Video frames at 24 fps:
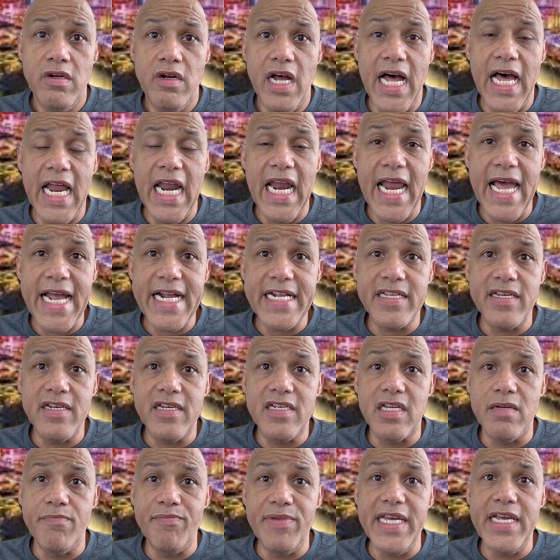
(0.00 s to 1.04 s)
I like
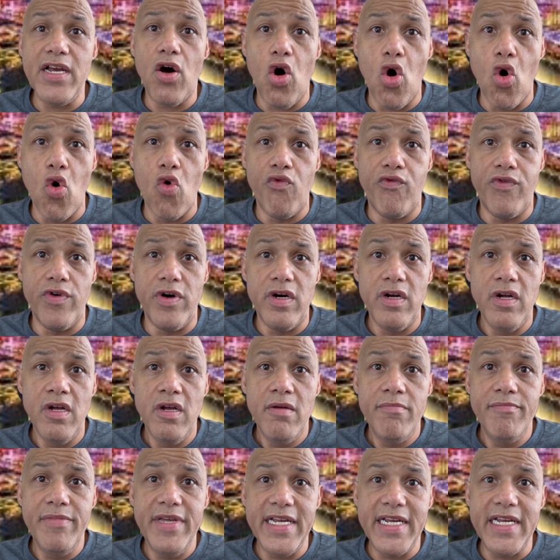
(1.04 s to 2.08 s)
this to be over
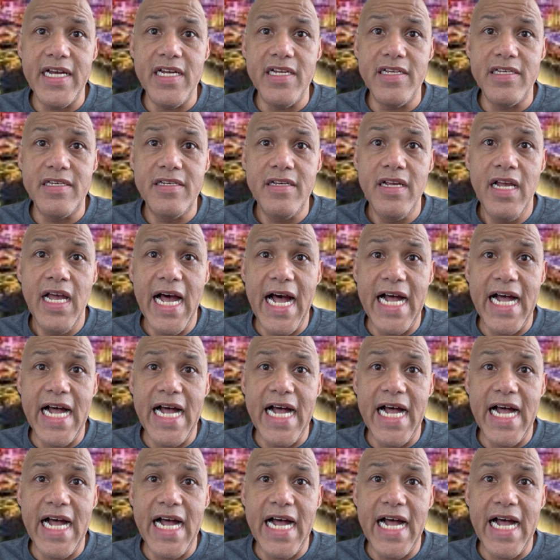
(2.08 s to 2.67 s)
because